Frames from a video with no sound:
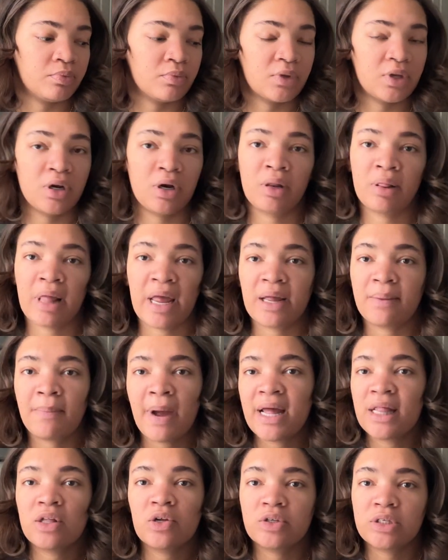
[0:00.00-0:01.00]
like
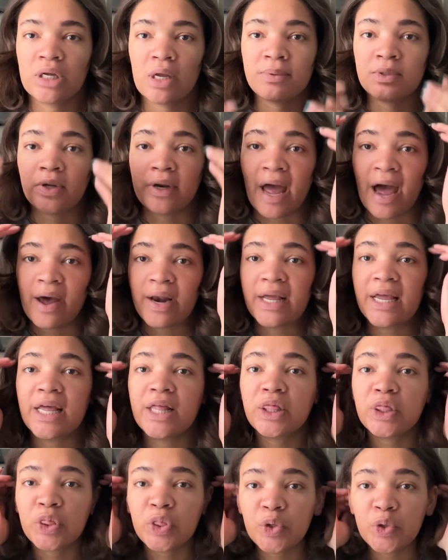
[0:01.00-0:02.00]
my little tips on how to
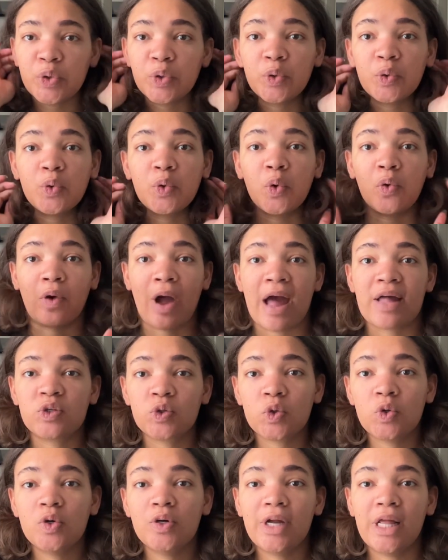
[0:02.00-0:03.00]
get through grad
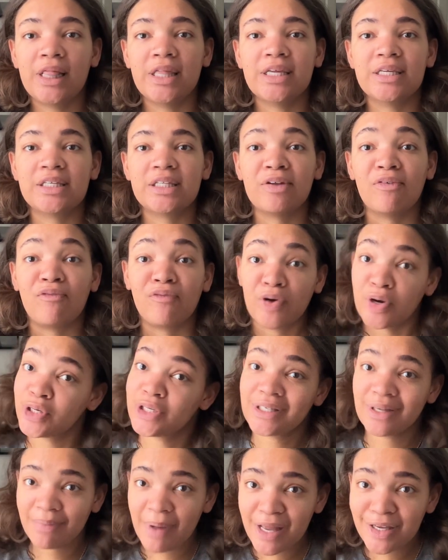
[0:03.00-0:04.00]
school, at least the
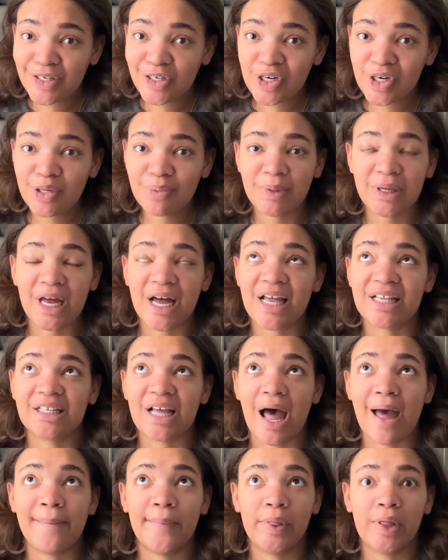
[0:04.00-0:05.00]
first semester, because
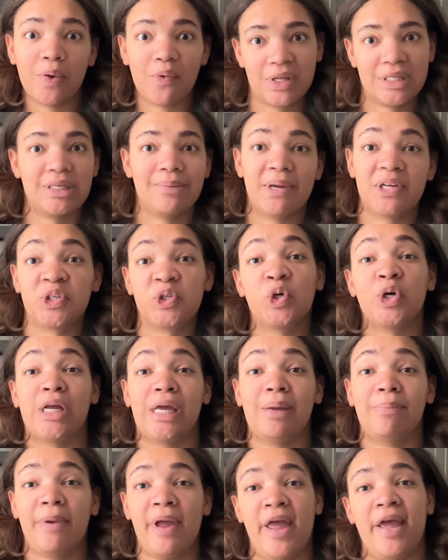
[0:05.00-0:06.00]
I'm only one semester
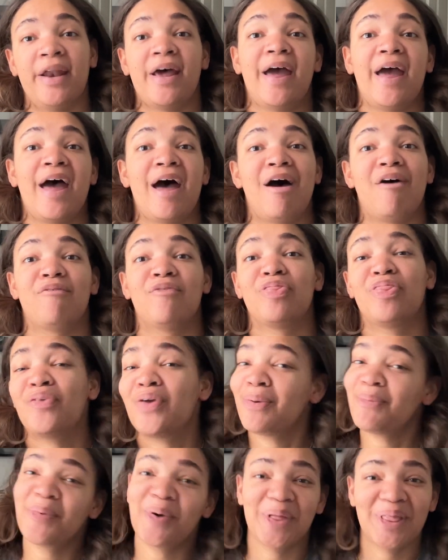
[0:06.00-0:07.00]
deep and I have
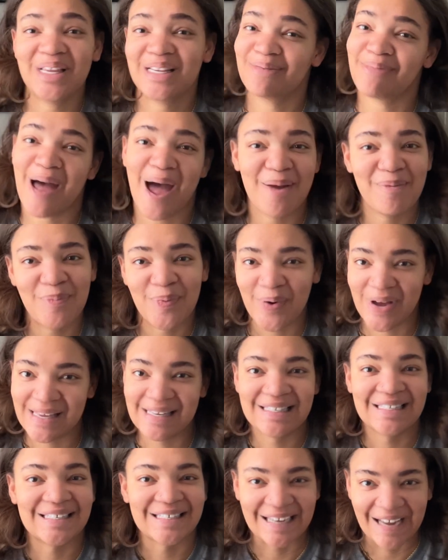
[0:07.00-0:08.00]
3 more of these bad
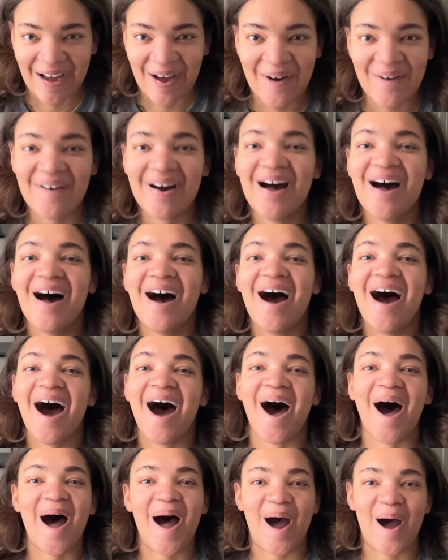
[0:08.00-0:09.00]
boys to go.
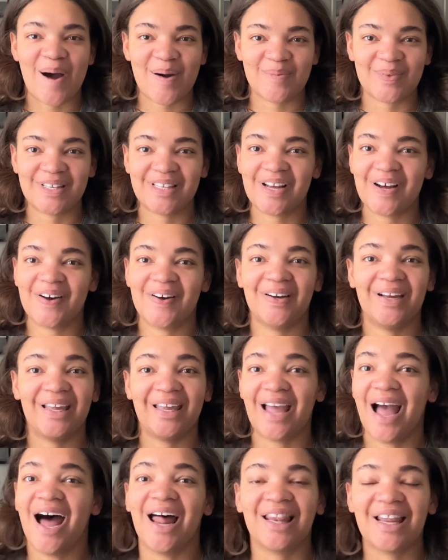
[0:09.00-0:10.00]
So
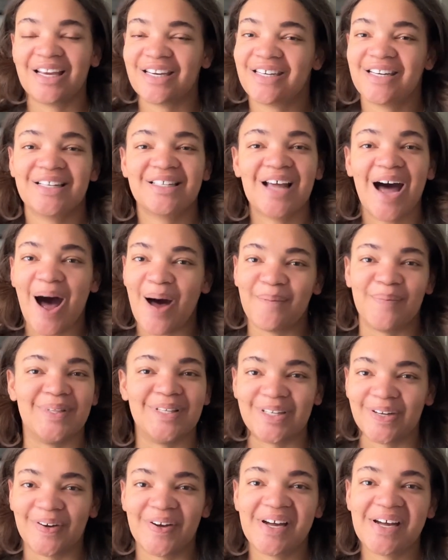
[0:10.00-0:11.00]
yeah, let's just hop
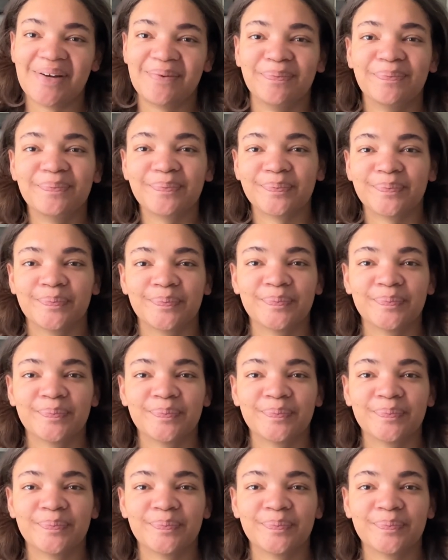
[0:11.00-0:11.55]
into it.